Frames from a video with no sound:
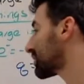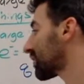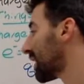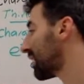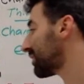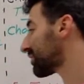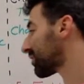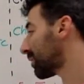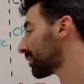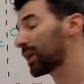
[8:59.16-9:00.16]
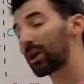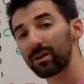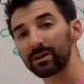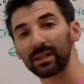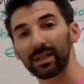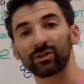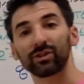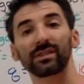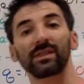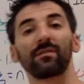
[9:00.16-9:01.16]
derived from current
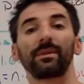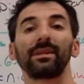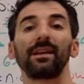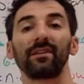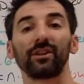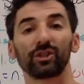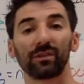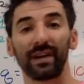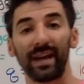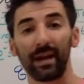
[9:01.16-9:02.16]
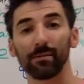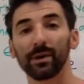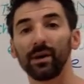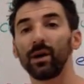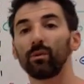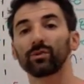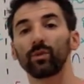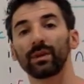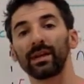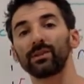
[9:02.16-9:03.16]
electricity, from the definition of an amp, which
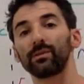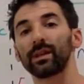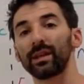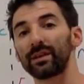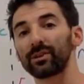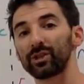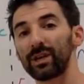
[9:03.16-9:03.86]
we'll get to in a later